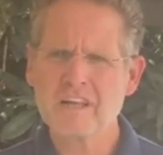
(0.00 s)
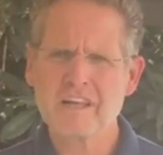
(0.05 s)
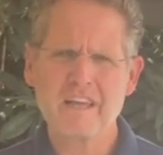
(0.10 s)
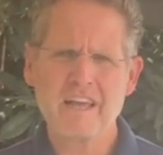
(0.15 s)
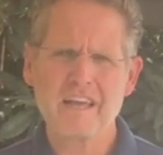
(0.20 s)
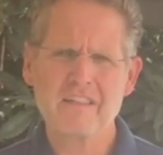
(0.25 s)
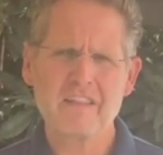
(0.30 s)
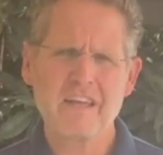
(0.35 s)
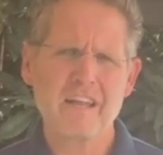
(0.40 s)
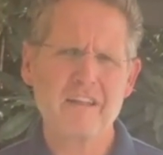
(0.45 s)

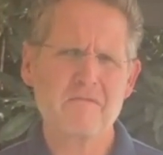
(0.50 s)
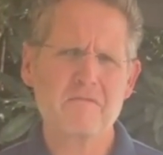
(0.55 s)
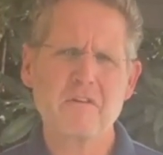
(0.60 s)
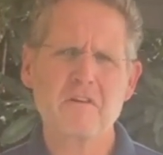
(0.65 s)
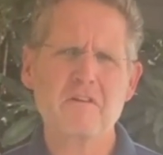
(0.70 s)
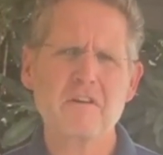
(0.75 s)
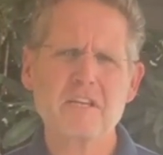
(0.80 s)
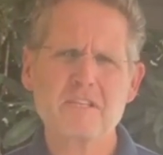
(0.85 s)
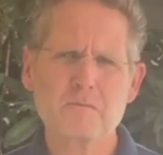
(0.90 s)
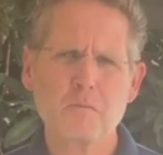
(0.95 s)
And then at
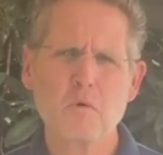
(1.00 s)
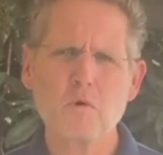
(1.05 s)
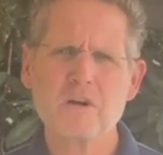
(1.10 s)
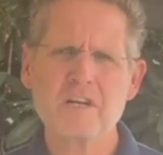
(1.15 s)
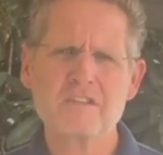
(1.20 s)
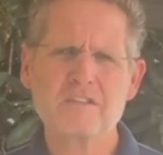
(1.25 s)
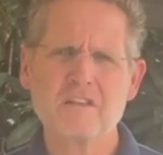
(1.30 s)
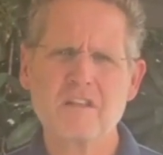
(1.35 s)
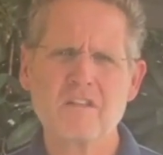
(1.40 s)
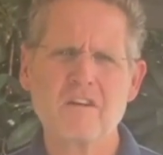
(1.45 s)
various
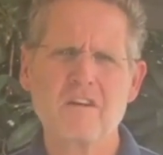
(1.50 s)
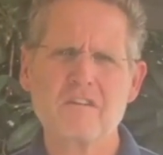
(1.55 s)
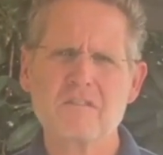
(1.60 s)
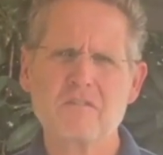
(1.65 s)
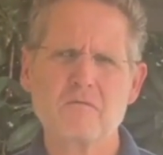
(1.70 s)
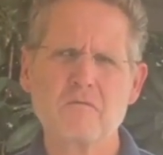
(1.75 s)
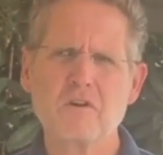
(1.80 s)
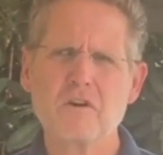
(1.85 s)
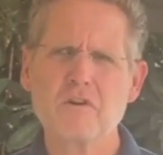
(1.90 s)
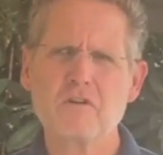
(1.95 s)
points along
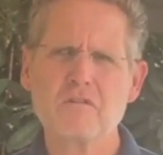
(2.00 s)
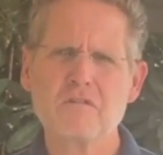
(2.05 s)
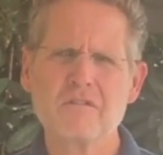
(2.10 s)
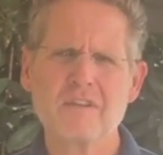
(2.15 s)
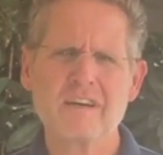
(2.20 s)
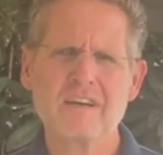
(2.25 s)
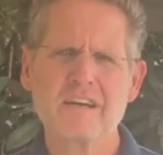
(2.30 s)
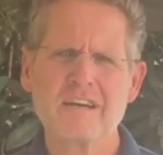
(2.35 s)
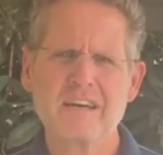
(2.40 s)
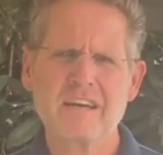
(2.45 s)
the road,
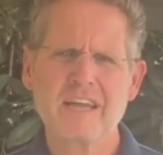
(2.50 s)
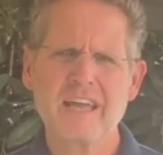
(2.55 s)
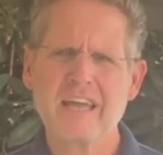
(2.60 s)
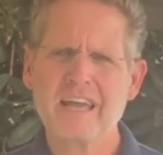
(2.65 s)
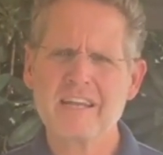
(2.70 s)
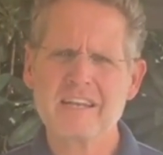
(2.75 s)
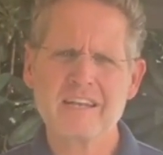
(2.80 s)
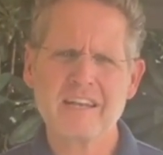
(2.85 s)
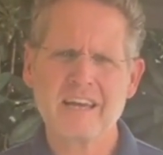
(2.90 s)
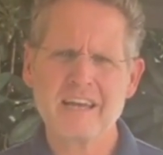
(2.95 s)

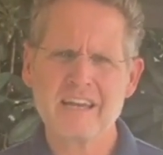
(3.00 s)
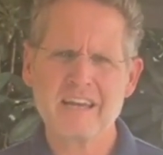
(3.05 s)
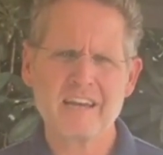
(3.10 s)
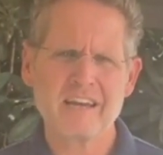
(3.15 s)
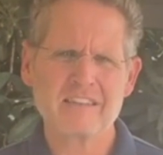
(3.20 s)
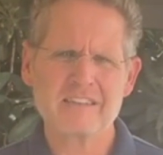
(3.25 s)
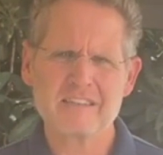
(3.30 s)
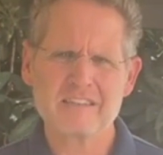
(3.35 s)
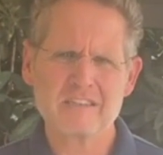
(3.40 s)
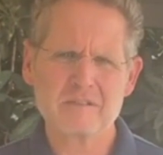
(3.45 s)
Ann and I
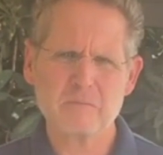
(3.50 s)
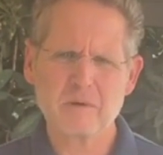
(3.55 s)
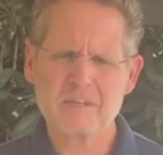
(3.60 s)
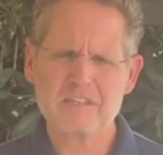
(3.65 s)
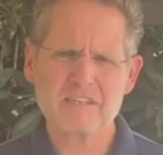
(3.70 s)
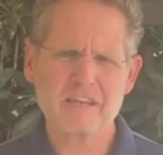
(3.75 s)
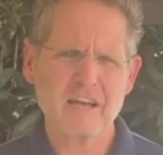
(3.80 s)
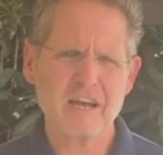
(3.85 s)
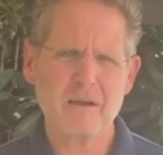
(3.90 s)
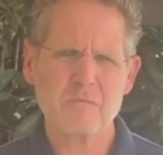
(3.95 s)
got to
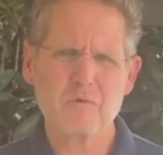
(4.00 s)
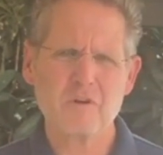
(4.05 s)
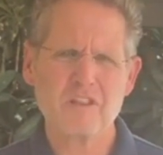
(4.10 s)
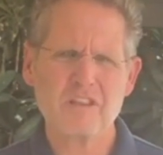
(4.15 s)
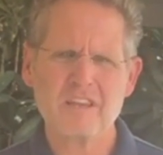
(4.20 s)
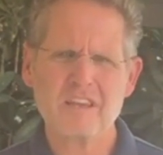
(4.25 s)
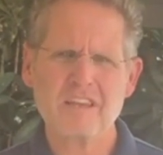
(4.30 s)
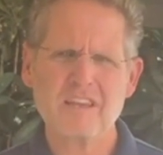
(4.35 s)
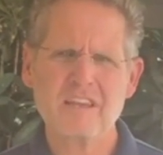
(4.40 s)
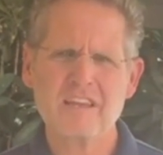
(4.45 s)
spend time
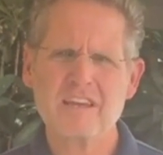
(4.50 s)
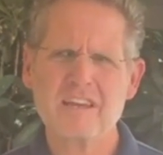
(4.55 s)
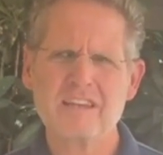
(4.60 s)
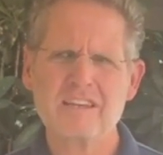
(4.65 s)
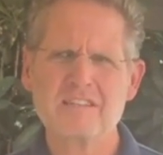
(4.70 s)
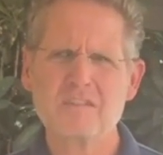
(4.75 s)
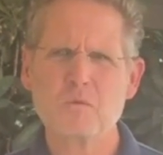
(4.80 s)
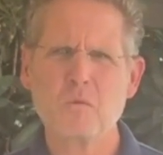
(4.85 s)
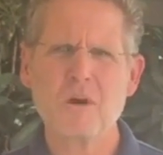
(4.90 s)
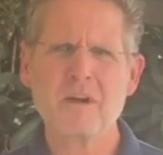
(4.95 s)
with he and
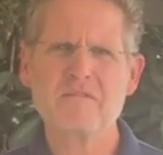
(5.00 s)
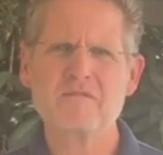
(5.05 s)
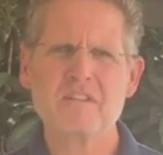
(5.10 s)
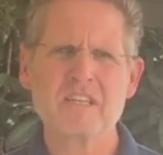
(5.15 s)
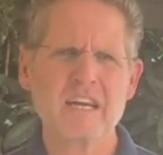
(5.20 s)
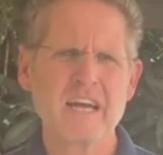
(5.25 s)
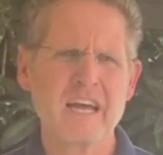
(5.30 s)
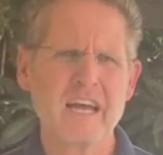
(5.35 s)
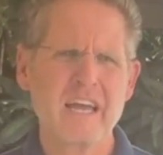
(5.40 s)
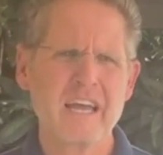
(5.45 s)
his wife
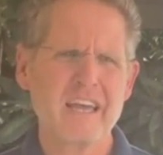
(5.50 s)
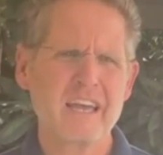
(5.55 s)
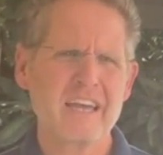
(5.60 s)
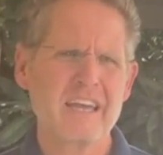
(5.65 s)
Di,